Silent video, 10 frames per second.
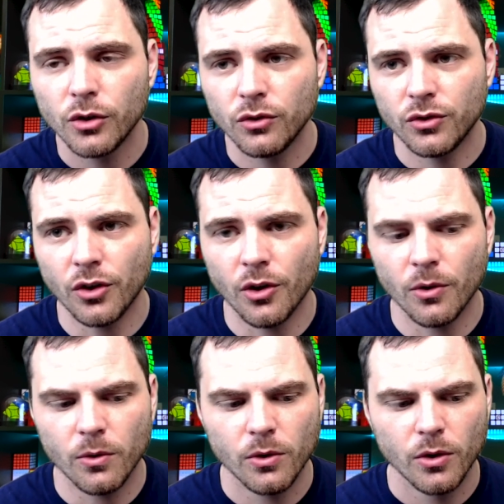
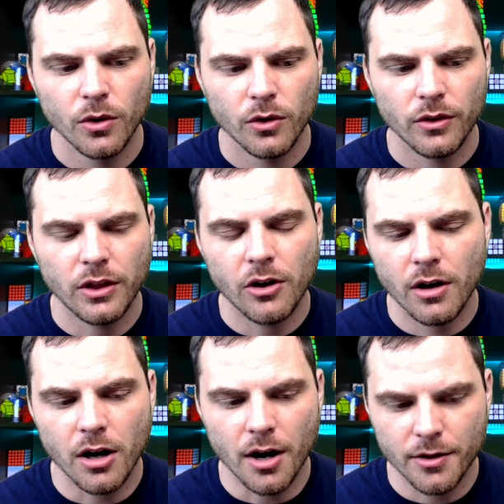So there
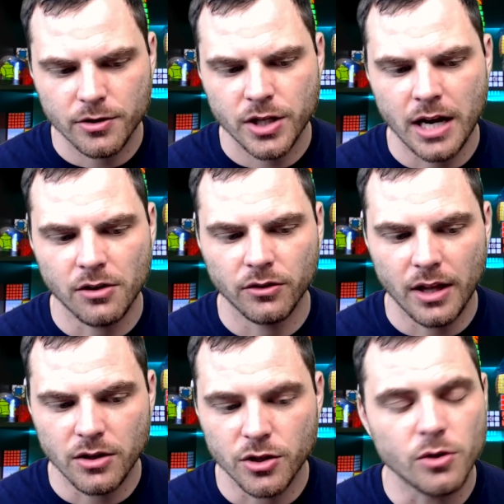are other channels
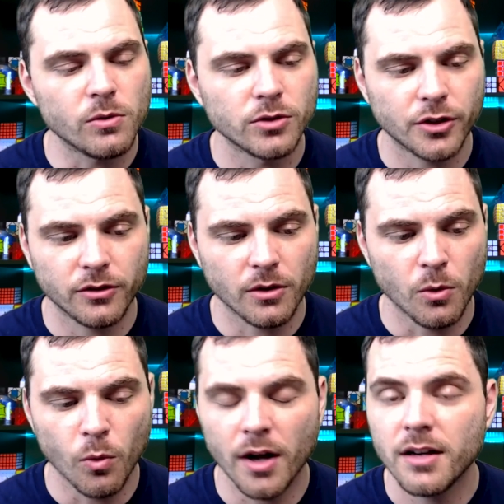that do just
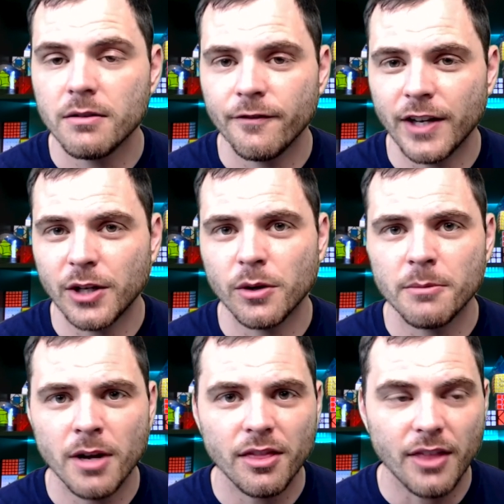one video a
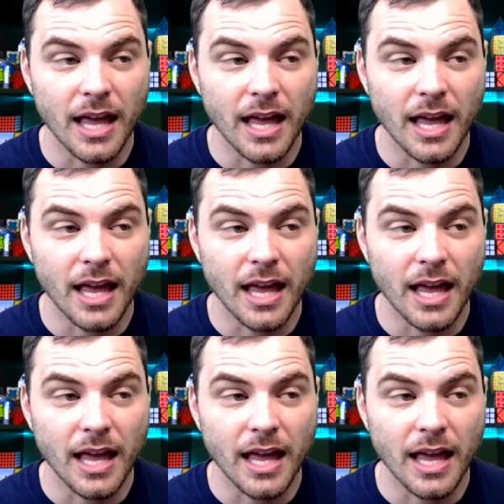month,